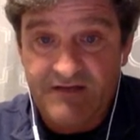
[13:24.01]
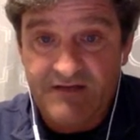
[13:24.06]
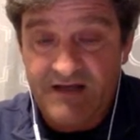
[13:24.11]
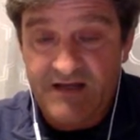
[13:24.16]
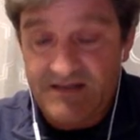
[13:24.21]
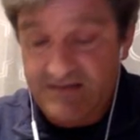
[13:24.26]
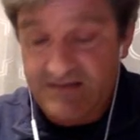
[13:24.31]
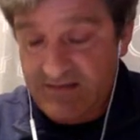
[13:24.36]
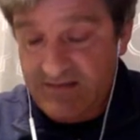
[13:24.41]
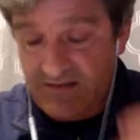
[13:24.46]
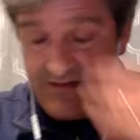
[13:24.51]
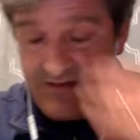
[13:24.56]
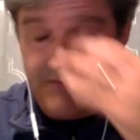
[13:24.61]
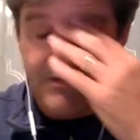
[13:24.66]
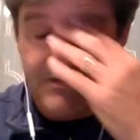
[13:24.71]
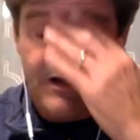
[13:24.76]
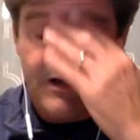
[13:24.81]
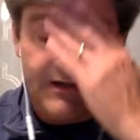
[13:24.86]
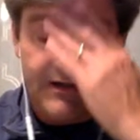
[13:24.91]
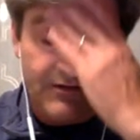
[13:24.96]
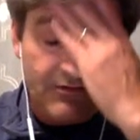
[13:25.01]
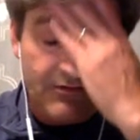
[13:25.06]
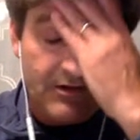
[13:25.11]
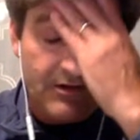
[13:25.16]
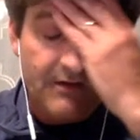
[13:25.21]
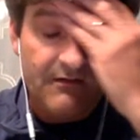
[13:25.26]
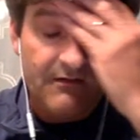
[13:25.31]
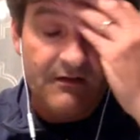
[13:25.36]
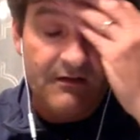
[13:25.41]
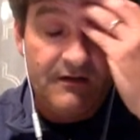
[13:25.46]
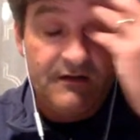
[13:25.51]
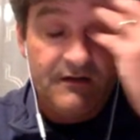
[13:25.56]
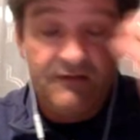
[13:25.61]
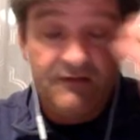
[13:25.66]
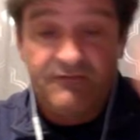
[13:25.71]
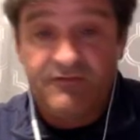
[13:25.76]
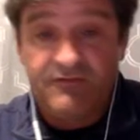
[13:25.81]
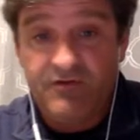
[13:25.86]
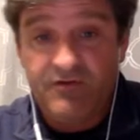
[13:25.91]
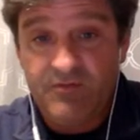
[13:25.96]
and that's uh, Igor
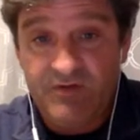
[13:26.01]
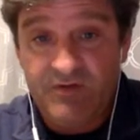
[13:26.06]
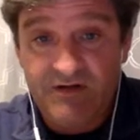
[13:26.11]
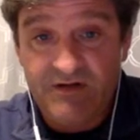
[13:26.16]
Fruman. And